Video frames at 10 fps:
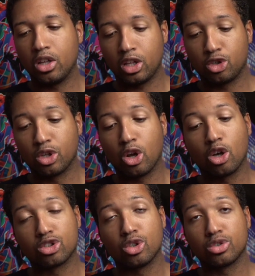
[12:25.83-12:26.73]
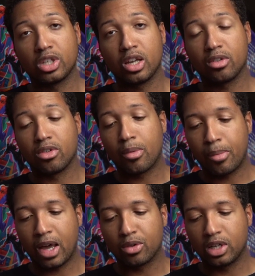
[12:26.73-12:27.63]
that you can also save
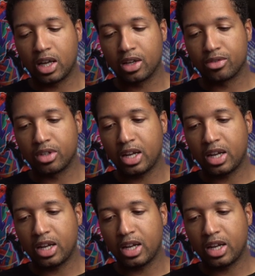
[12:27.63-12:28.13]
battery life.